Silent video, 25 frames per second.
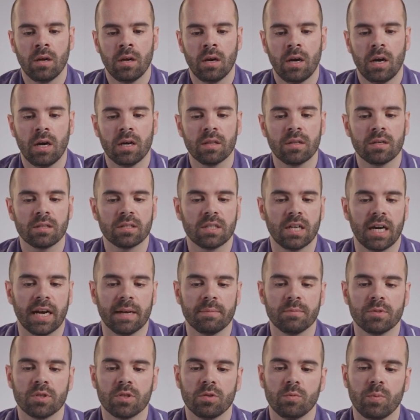Other
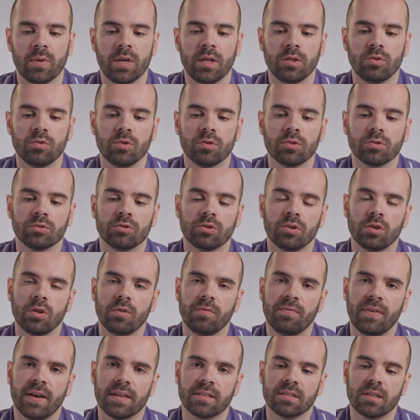times, we need to control how
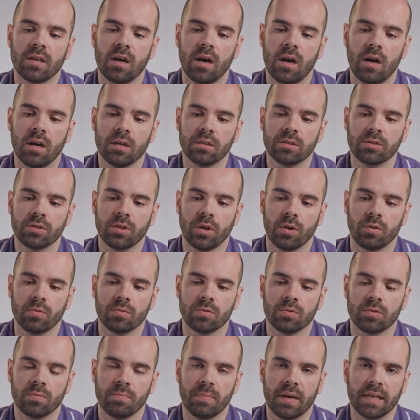fast the heart
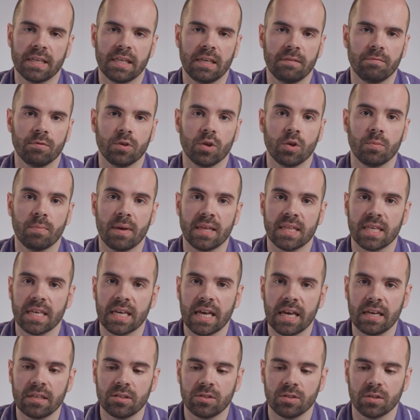goes by giving you
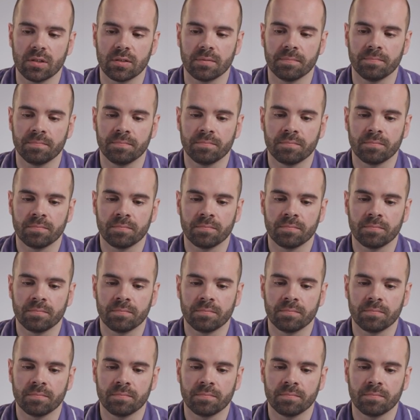medication.